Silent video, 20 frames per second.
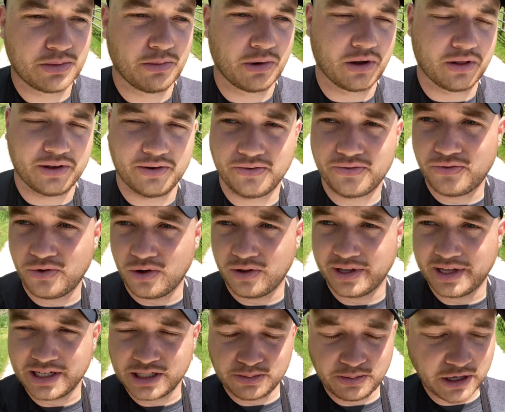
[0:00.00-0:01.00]
Merlin
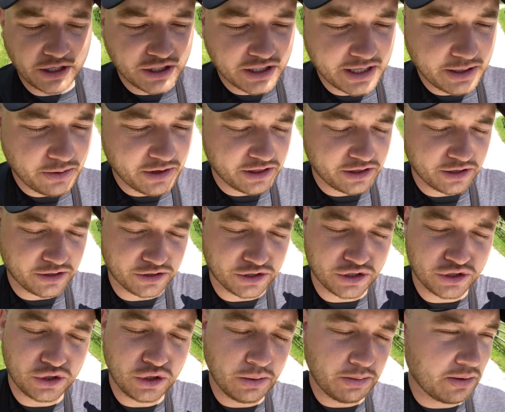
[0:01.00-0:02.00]
fully, especially with those
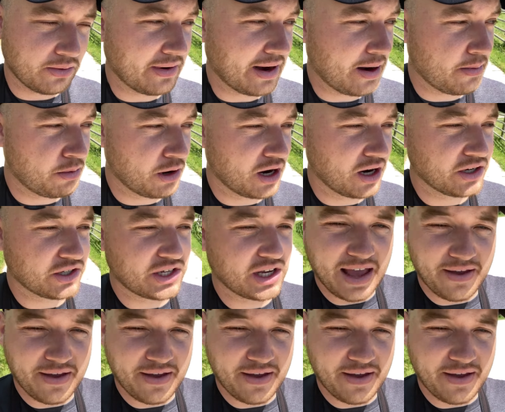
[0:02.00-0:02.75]
super rare birds.